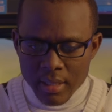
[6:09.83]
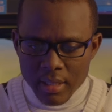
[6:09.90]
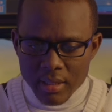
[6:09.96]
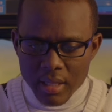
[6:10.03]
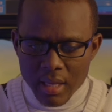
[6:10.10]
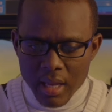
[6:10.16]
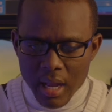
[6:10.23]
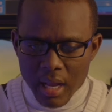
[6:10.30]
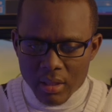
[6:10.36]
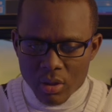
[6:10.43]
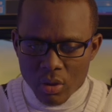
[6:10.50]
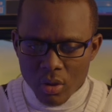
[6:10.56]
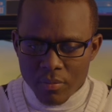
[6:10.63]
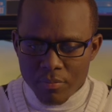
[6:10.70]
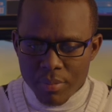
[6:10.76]
they had
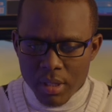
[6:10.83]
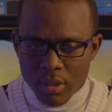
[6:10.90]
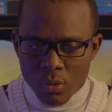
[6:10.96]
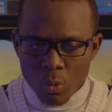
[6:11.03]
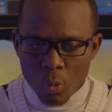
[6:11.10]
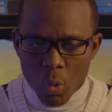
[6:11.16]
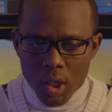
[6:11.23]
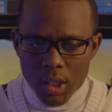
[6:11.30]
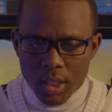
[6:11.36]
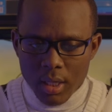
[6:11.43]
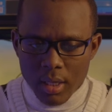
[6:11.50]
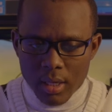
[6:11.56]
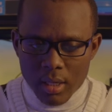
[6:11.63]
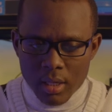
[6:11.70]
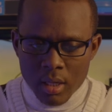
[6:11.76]
not been
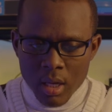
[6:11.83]
working